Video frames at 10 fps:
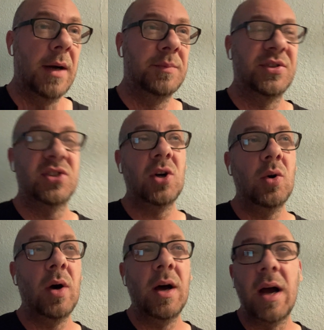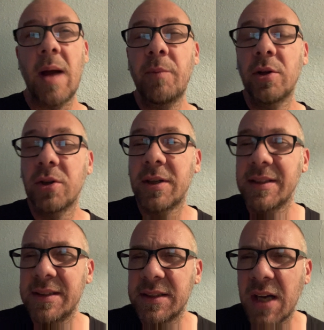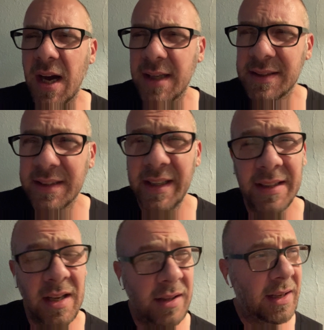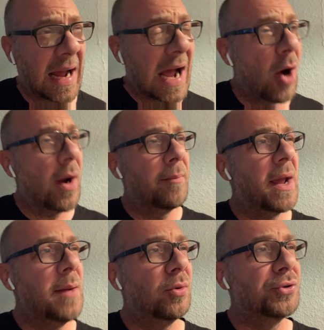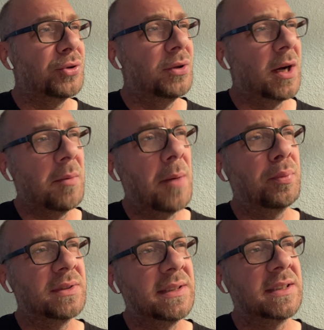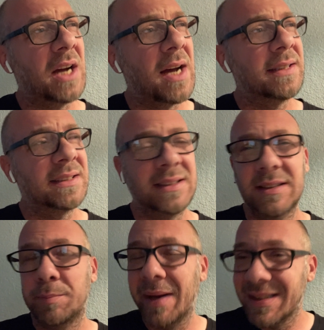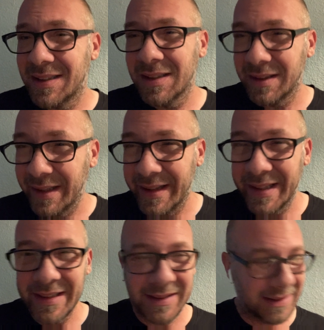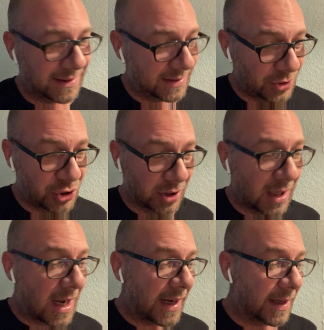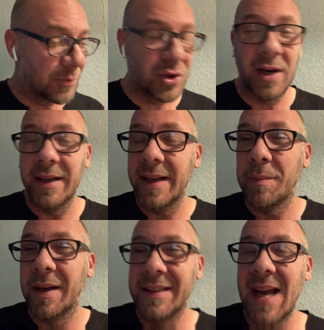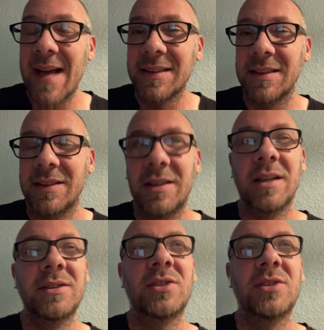So I'm going to look at these costs, and how I'm able to come up with these costs is basically this. It is July. I'm trying to get my taxes done.